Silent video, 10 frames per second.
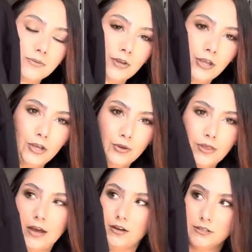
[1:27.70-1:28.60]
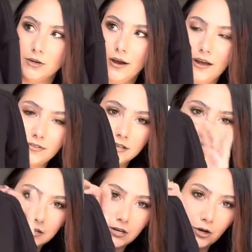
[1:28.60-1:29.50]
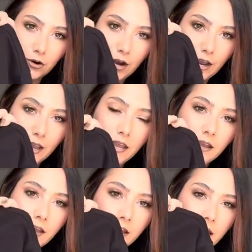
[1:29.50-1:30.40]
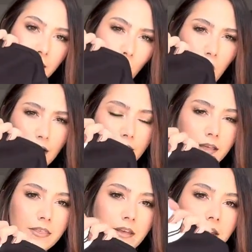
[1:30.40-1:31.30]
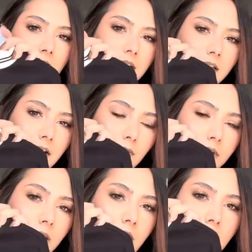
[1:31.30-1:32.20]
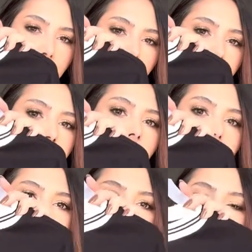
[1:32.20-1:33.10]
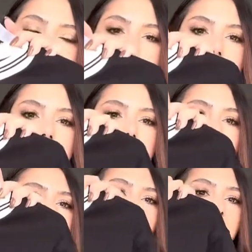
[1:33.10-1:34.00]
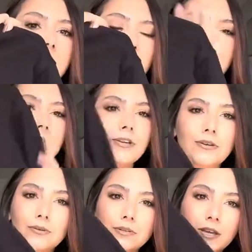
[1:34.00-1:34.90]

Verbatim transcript: really cute they also have this in gray and white i think it is like a really light gray and i just thought this was cute